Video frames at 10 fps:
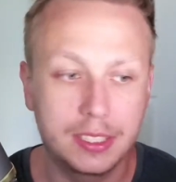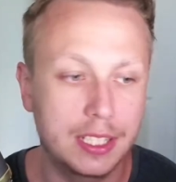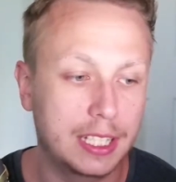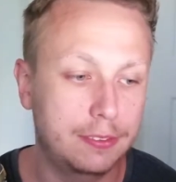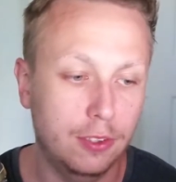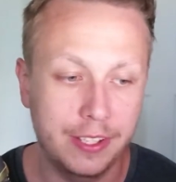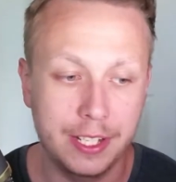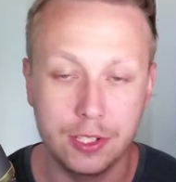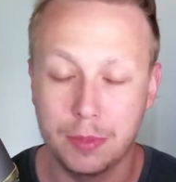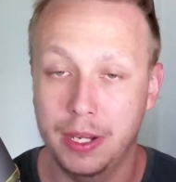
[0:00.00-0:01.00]
The next four
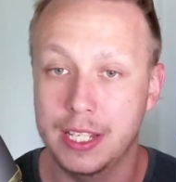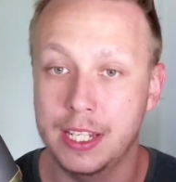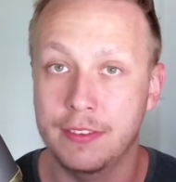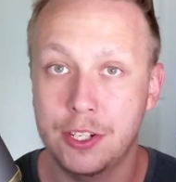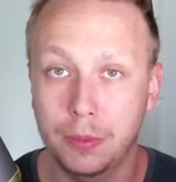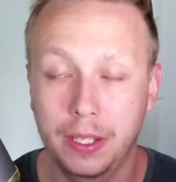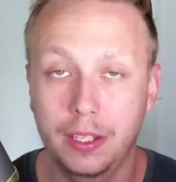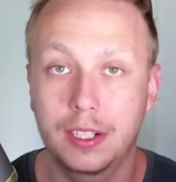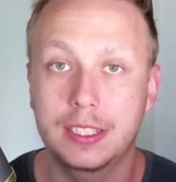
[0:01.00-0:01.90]
videos about individual pillars.